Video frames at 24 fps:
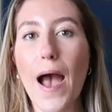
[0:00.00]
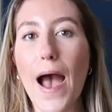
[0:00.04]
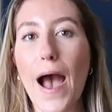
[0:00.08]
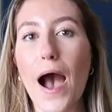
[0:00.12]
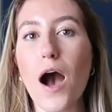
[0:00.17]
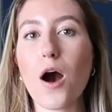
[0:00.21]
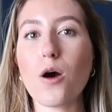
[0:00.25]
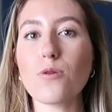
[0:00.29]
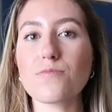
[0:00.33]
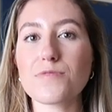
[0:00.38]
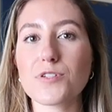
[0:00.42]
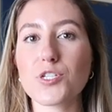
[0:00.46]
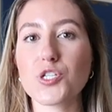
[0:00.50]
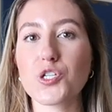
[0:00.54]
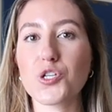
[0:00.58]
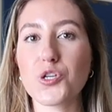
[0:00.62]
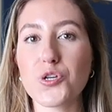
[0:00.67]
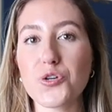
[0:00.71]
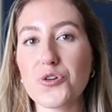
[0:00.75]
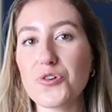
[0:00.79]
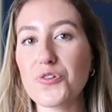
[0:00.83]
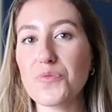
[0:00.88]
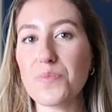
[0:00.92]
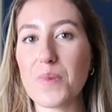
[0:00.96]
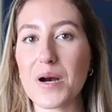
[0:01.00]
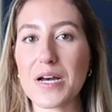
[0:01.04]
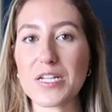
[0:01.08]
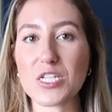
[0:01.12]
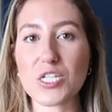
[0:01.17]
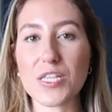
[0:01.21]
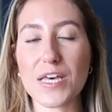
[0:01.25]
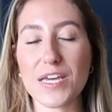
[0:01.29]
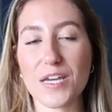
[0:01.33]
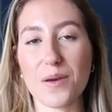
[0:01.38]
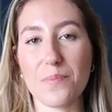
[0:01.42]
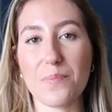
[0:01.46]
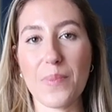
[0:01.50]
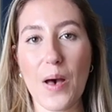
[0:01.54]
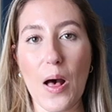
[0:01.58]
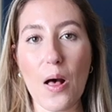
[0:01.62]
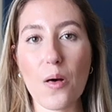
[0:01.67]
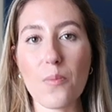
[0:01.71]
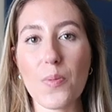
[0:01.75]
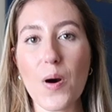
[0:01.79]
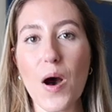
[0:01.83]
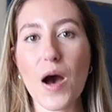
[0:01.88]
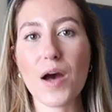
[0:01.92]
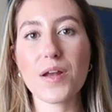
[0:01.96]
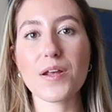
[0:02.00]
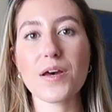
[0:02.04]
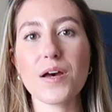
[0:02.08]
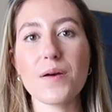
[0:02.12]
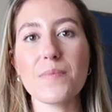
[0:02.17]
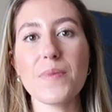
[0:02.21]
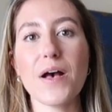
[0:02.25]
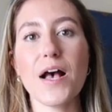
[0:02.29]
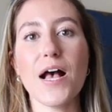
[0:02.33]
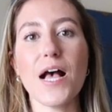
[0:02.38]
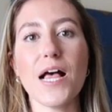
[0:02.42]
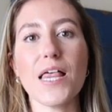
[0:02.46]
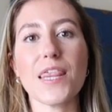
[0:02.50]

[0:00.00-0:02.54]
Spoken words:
out too much like a bell bottom.